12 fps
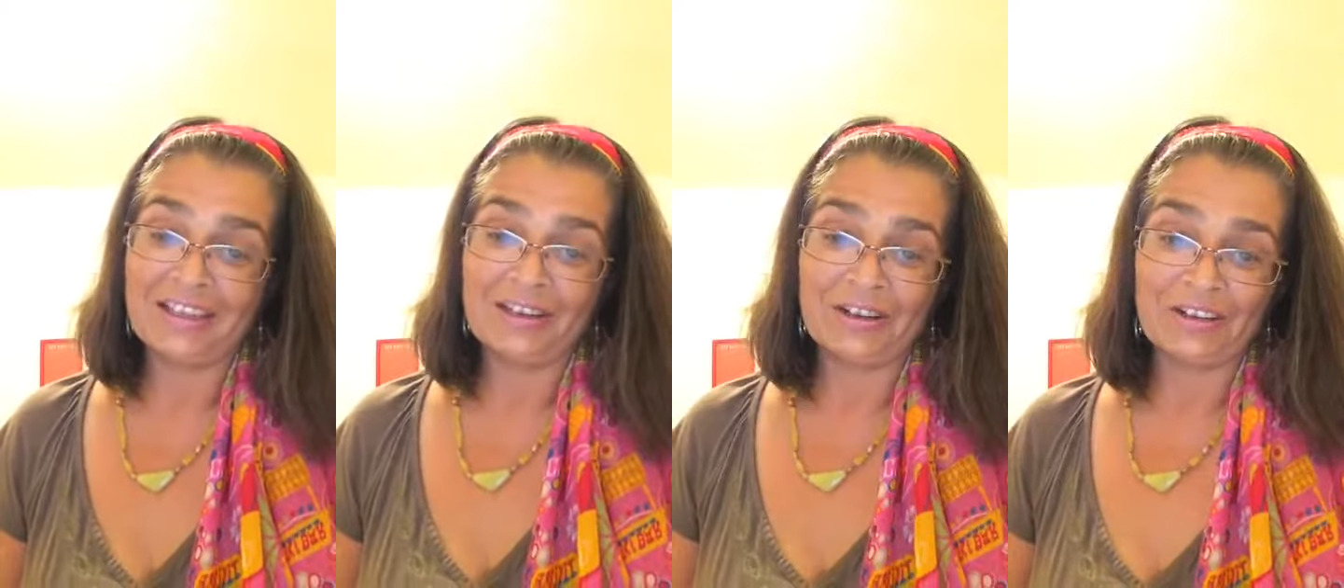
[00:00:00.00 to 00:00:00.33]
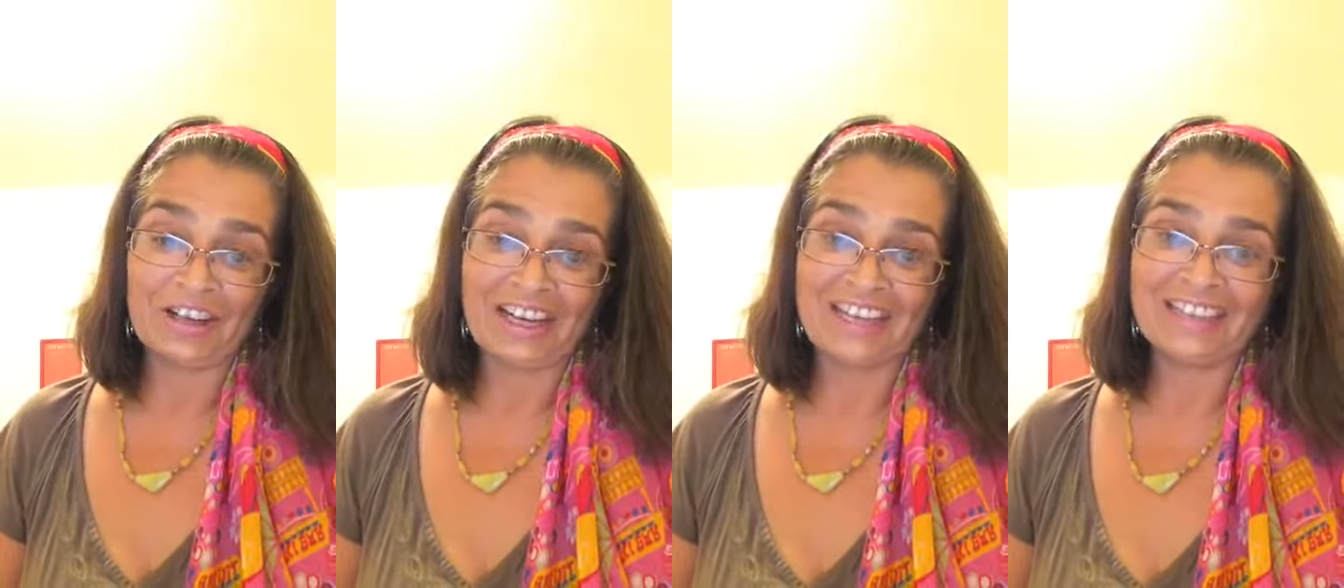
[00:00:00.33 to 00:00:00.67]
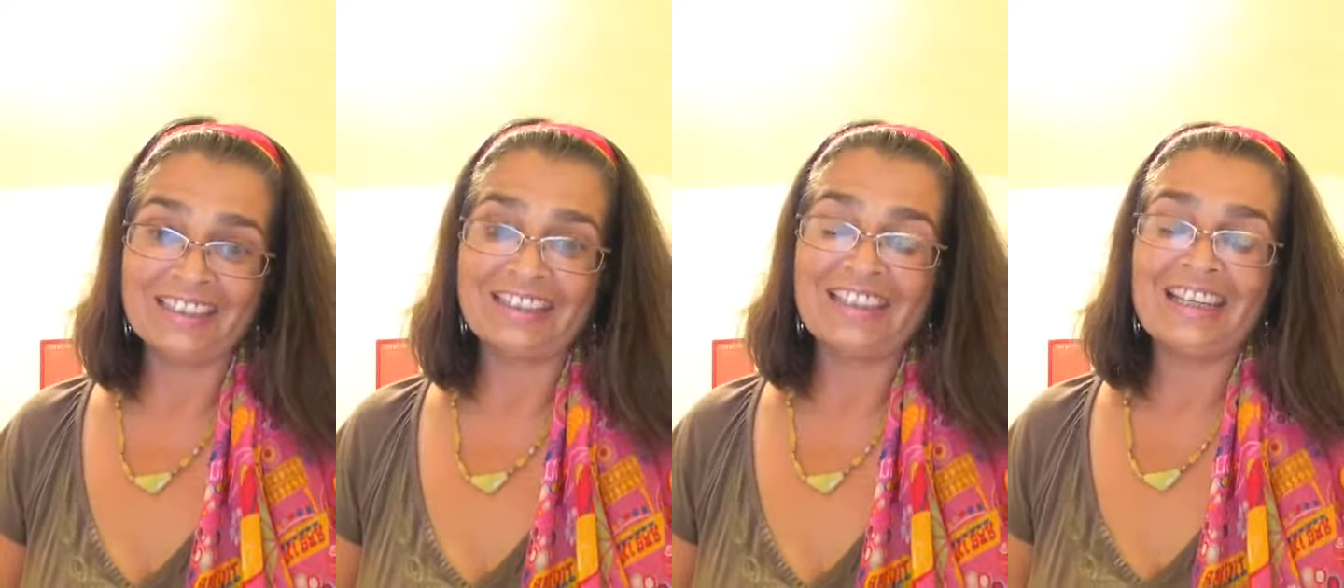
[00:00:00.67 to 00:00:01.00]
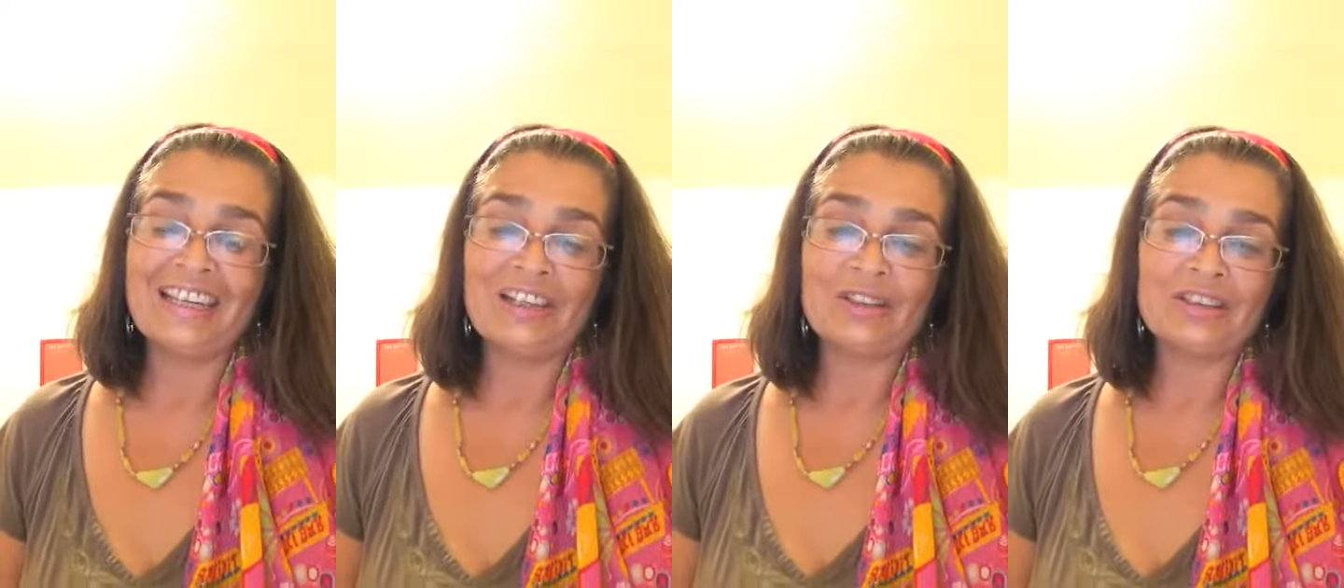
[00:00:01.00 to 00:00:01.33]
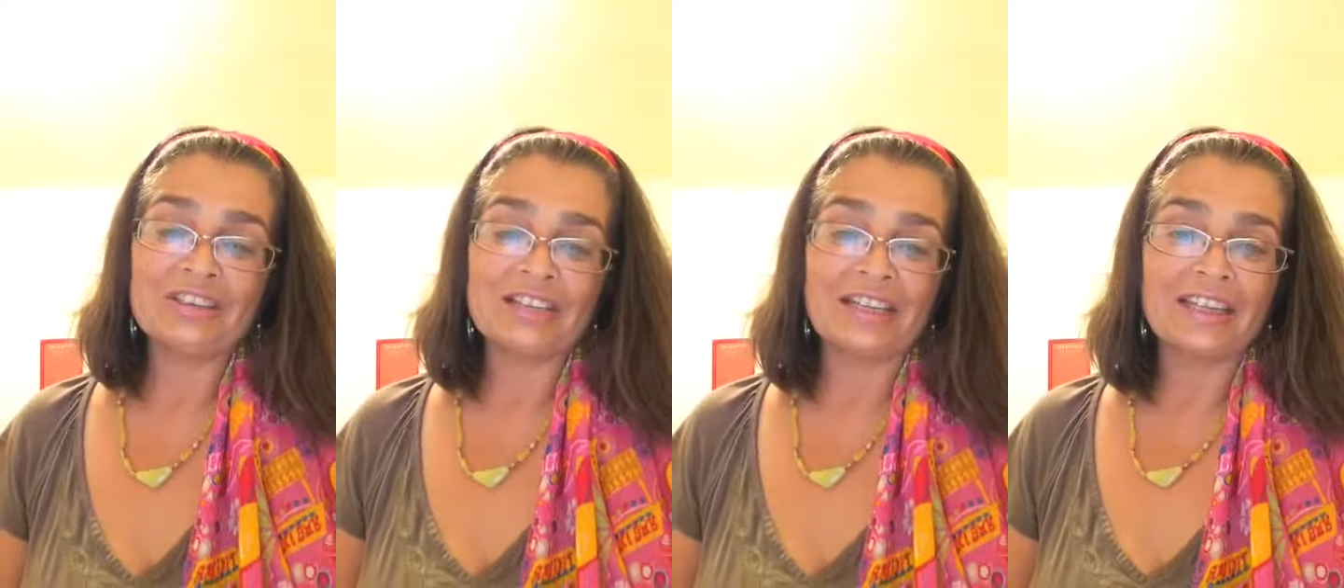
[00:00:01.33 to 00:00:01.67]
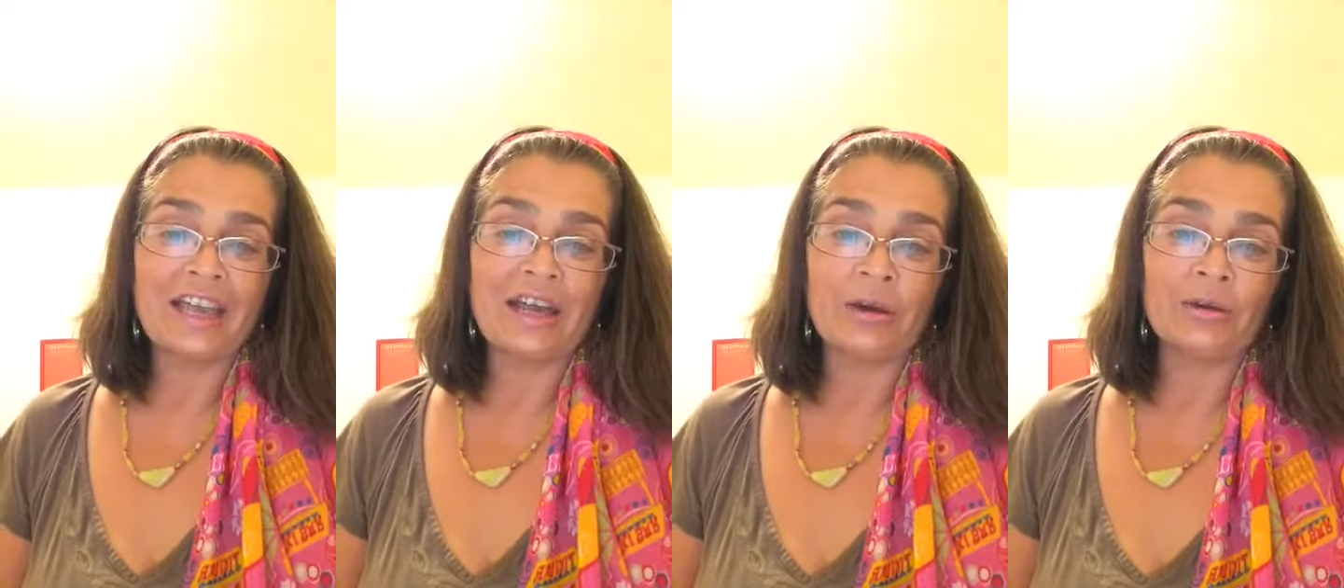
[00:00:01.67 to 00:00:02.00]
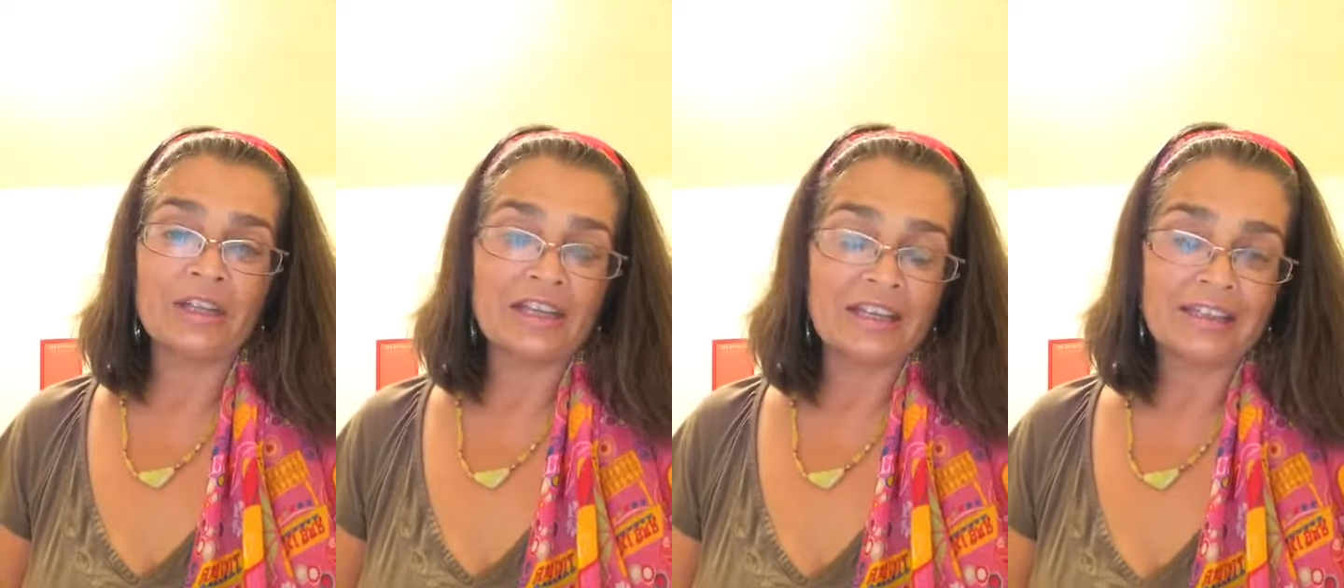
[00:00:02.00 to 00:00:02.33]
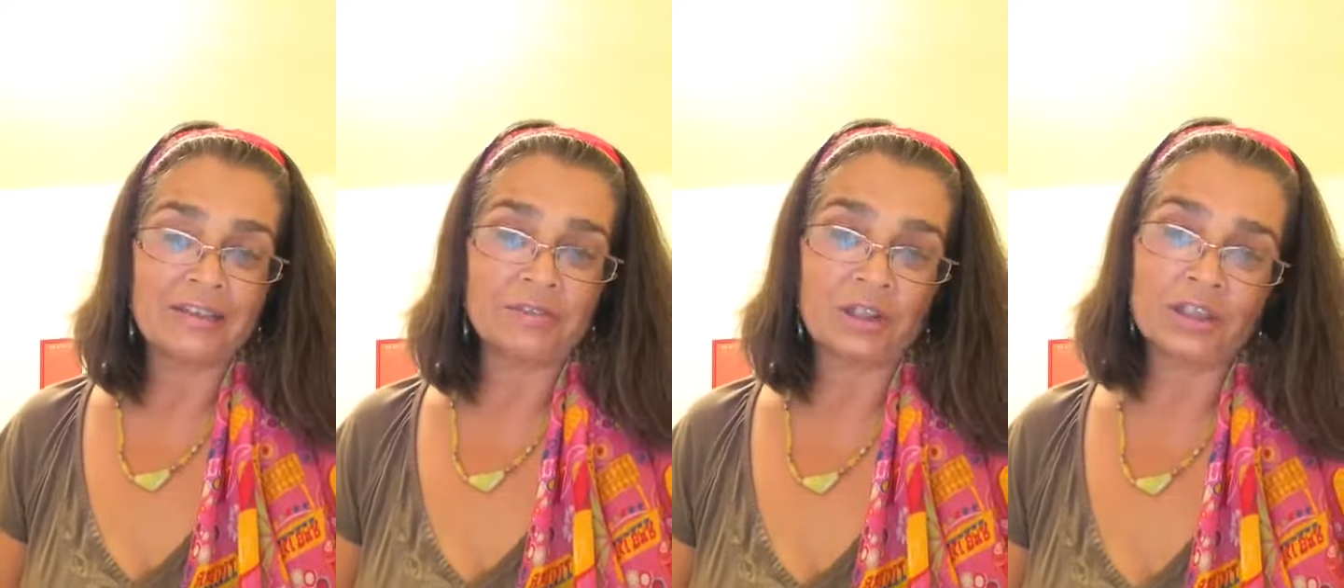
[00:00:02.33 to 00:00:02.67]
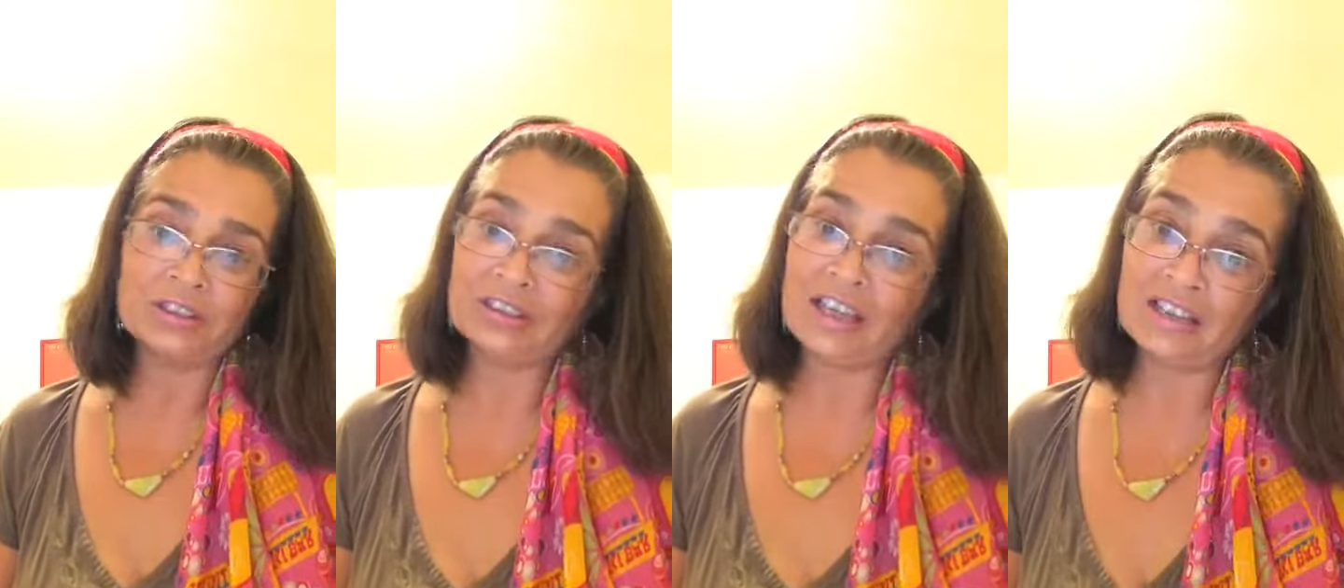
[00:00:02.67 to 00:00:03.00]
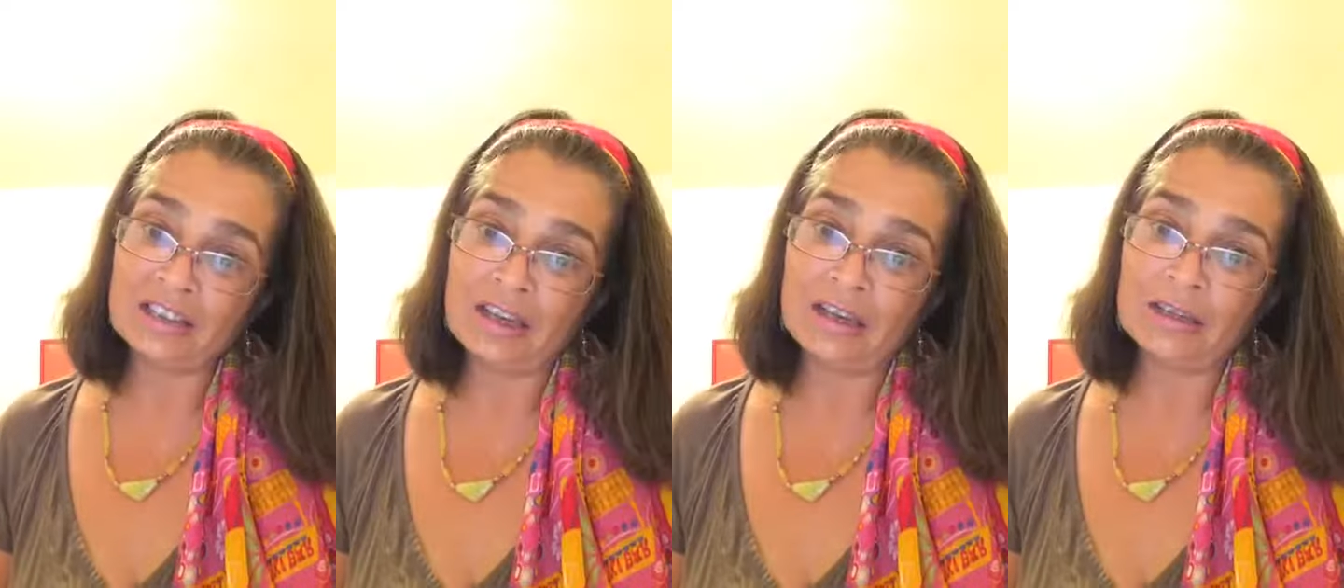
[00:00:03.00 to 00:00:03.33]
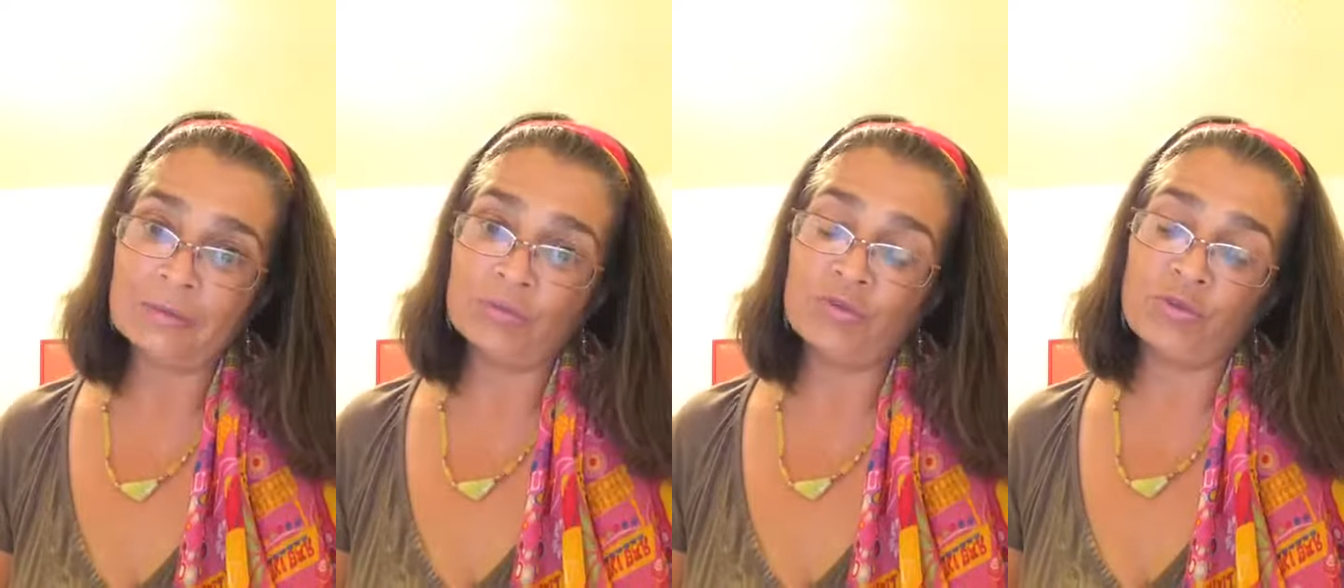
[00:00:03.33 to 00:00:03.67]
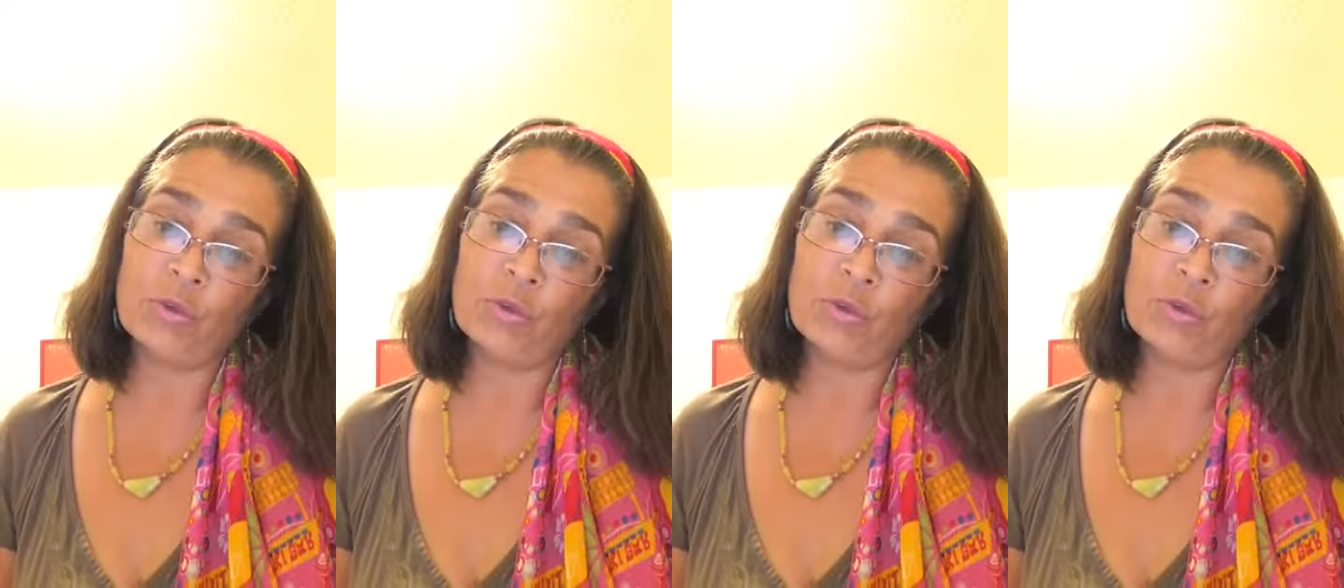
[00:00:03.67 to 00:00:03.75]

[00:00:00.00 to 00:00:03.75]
All right. You can check out a agangofgirls.com